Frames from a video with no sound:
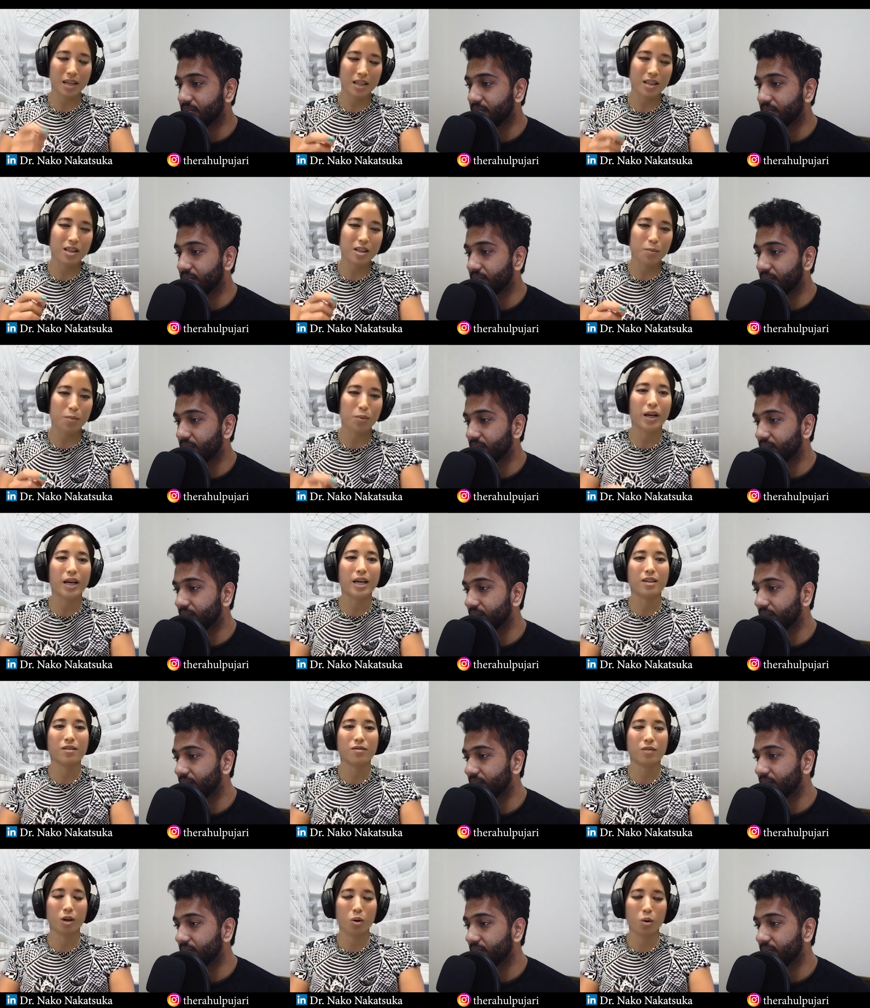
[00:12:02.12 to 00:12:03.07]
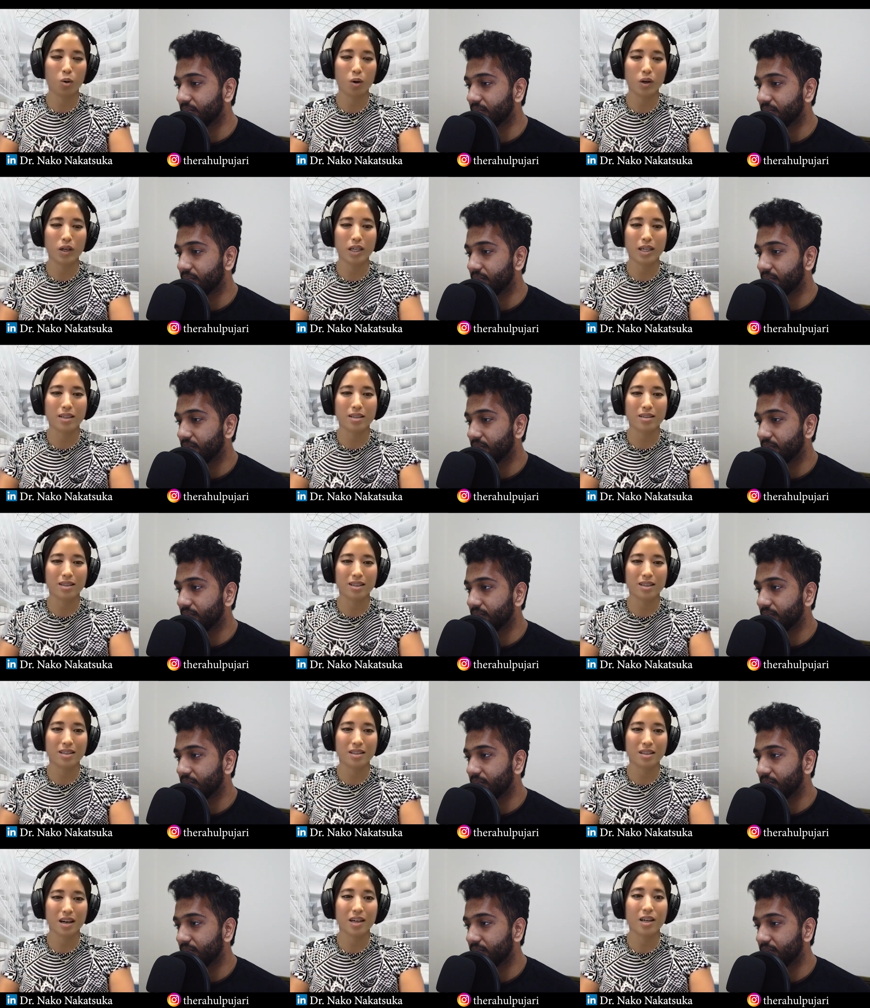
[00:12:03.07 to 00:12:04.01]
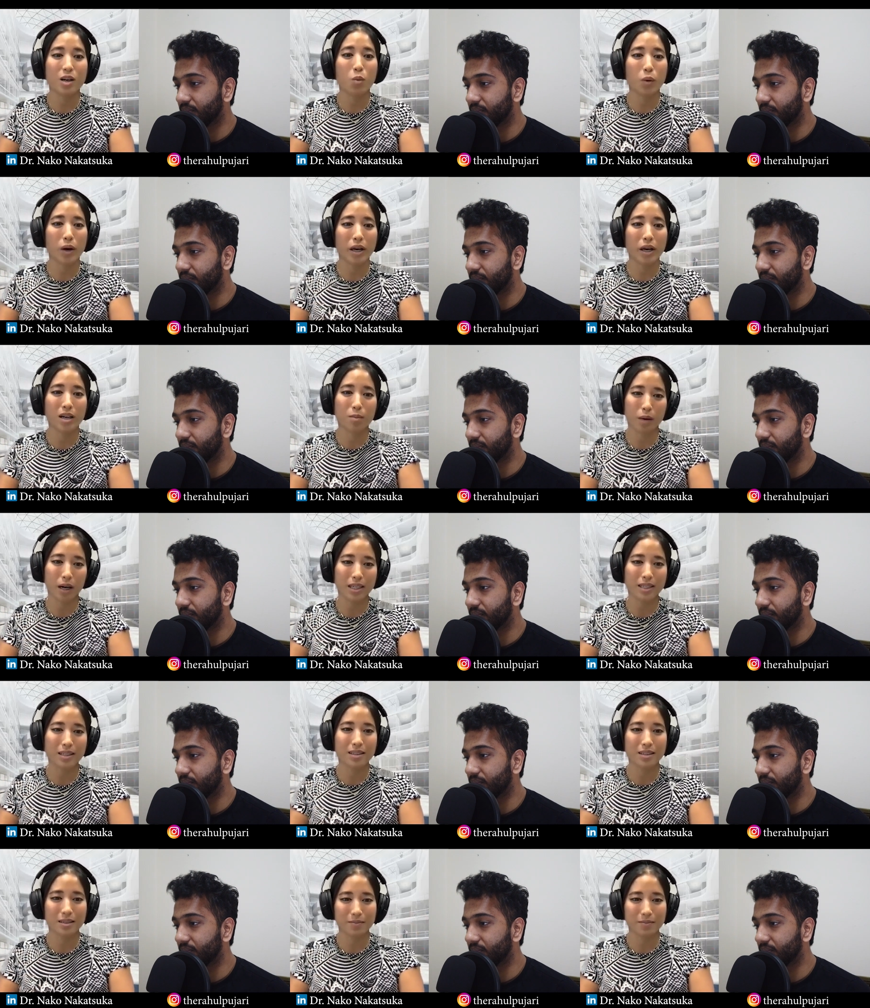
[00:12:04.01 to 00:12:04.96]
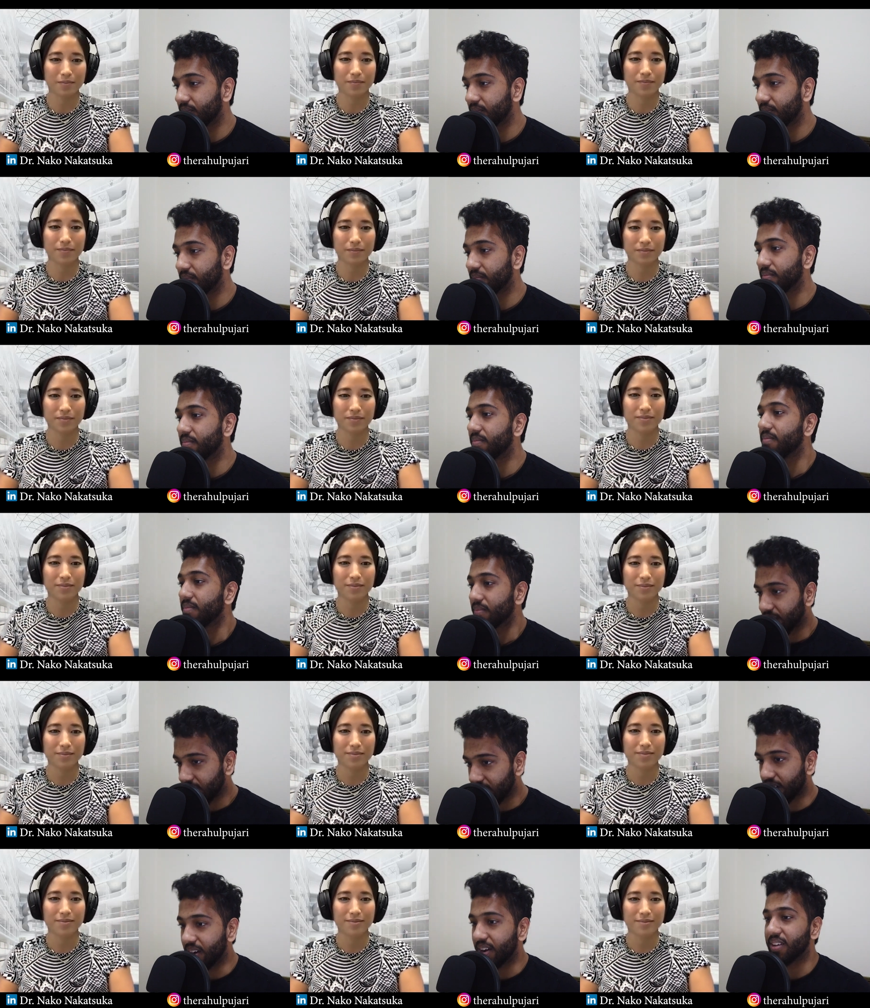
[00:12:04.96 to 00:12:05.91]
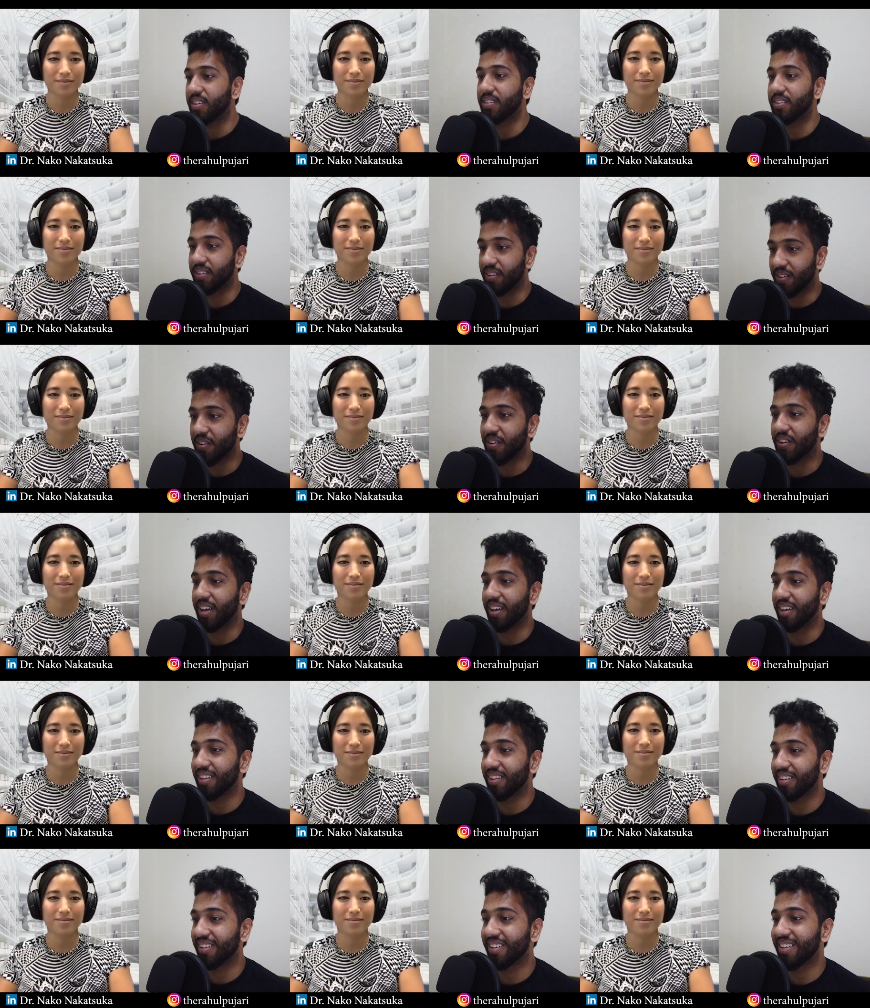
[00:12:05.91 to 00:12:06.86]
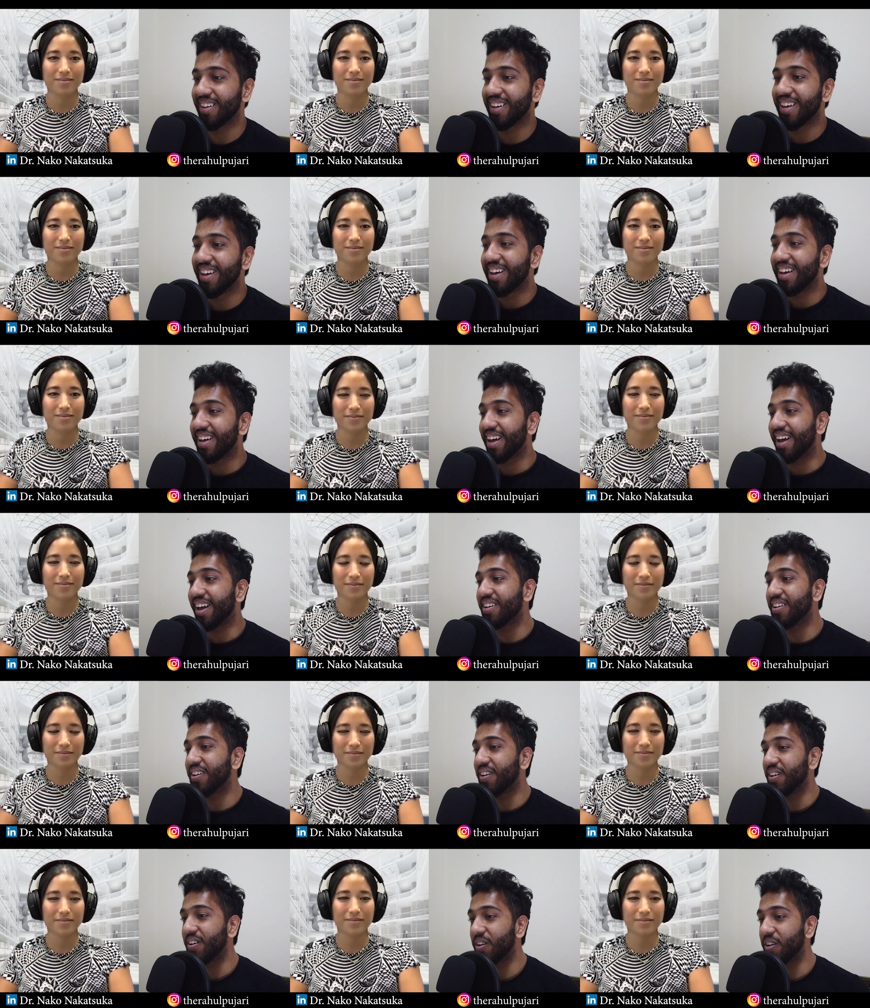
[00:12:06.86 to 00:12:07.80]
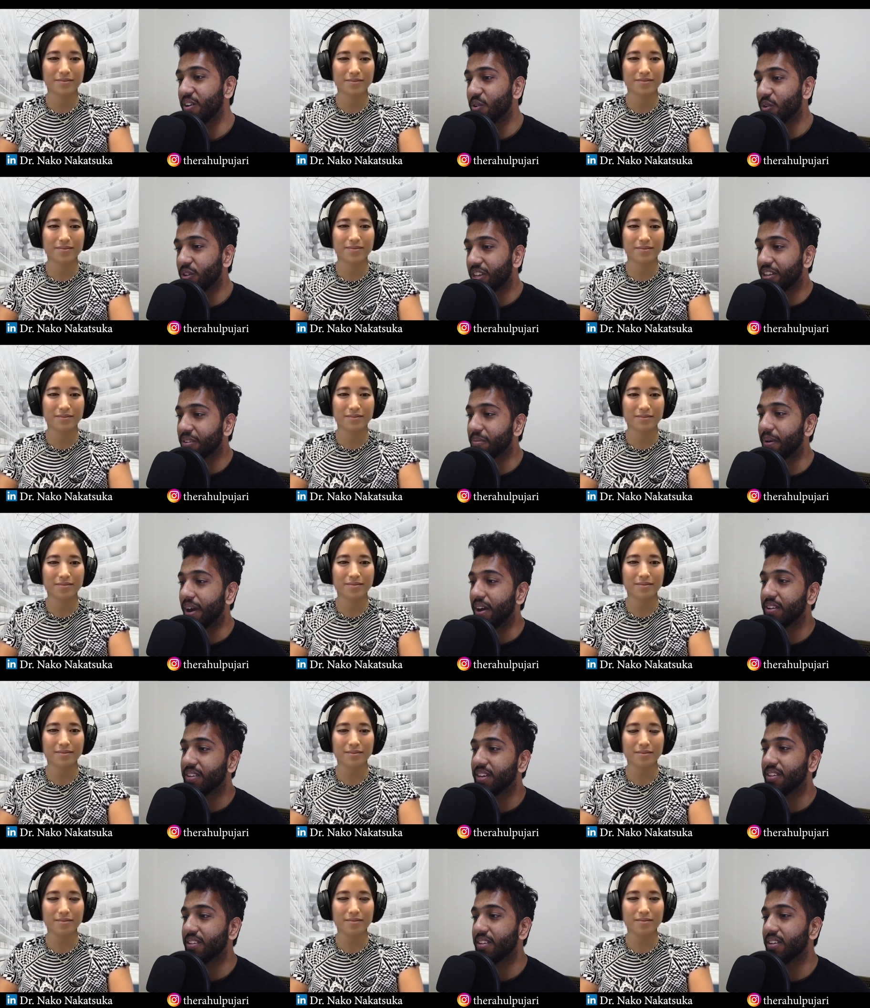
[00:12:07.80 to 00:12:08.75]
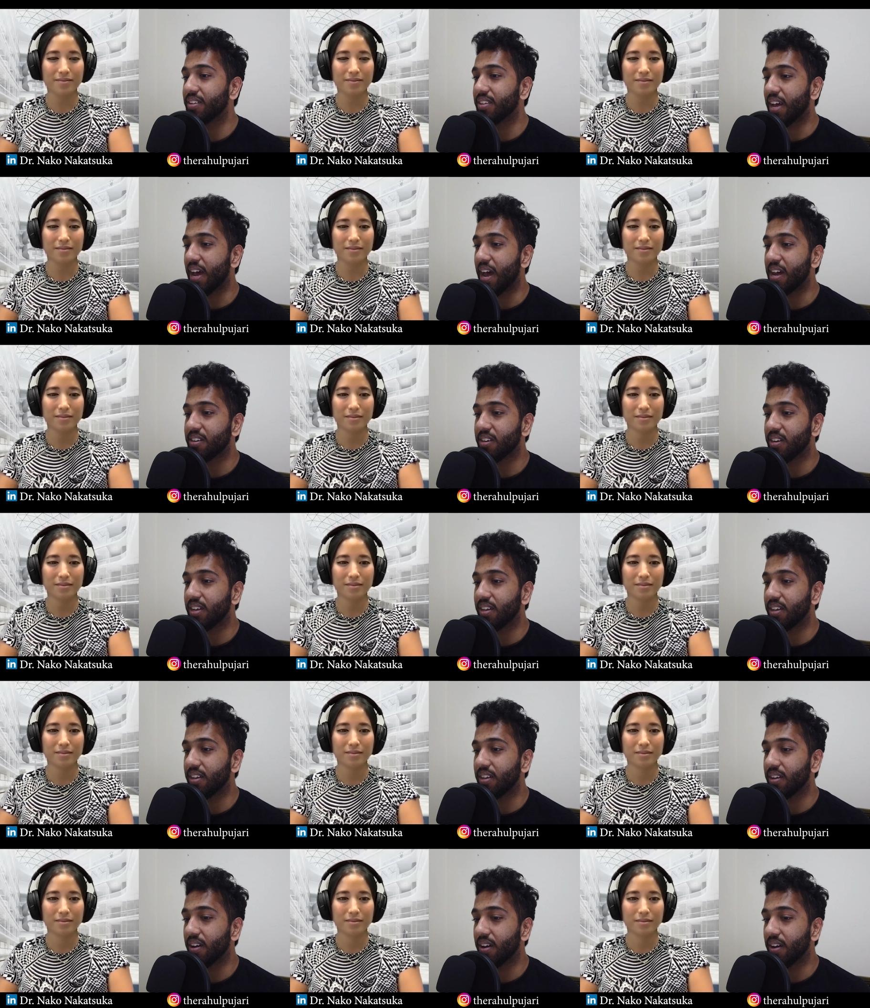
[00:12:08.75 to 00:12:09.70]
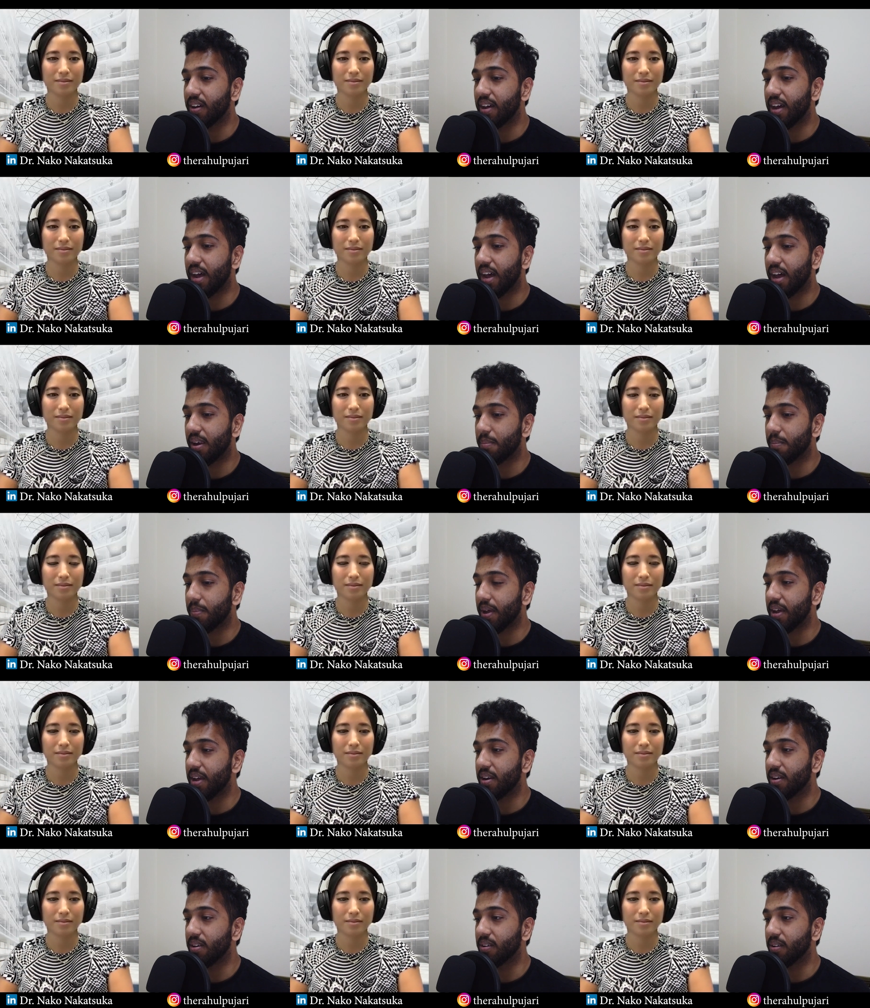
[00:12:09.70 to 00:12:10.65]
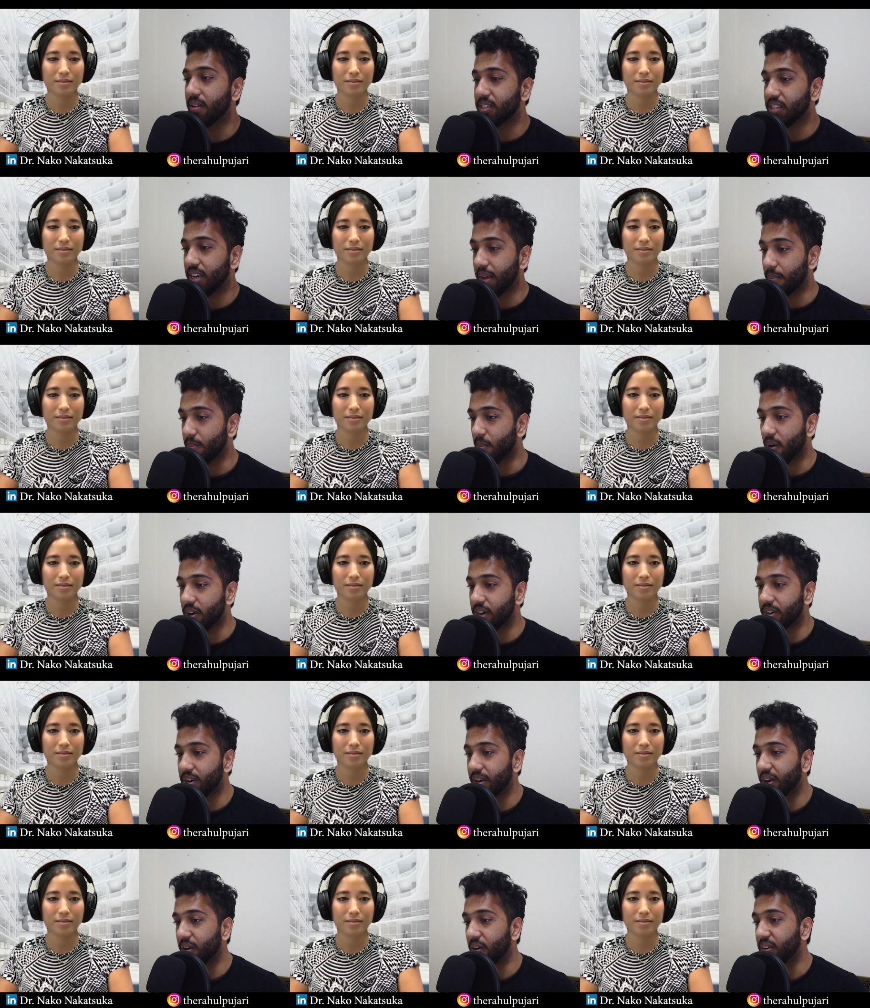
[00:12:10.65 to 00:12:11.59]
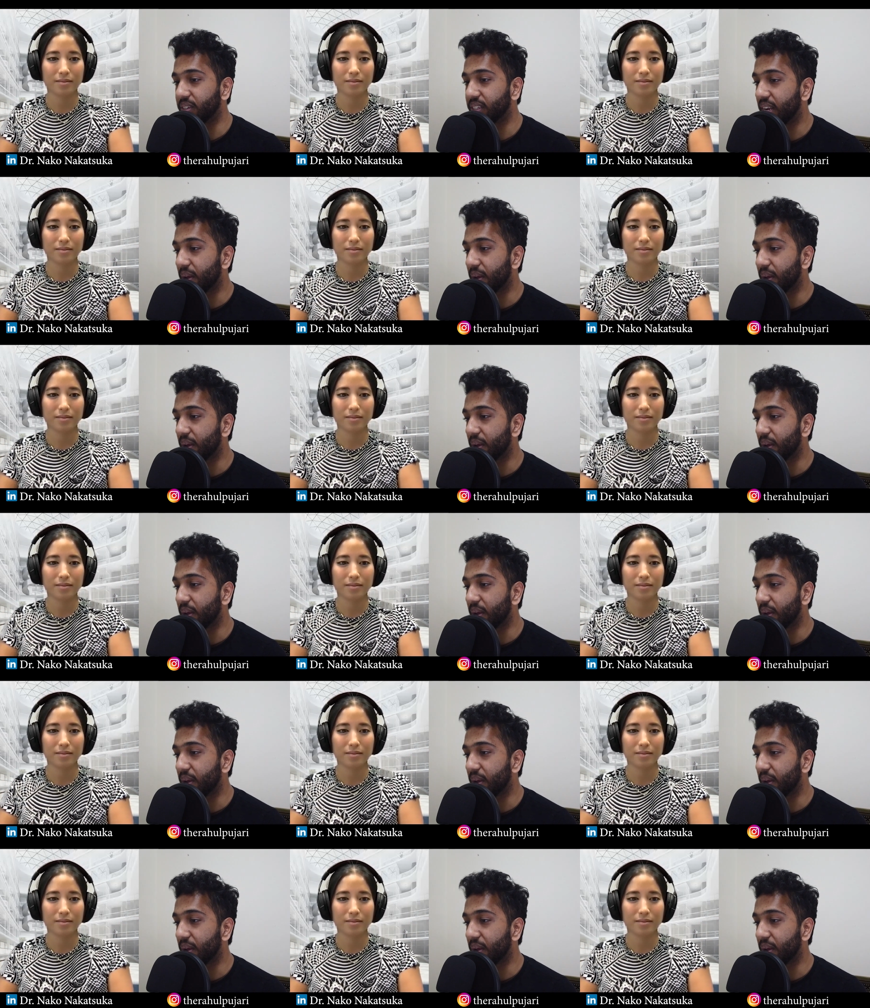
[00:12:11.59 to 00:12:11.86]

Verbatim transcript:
Speaker 1: in the brain recordings inside awake mice.
Speaker 2: I see. Okay. And uh, do these biosensors actually uh, help in sleep monitoring or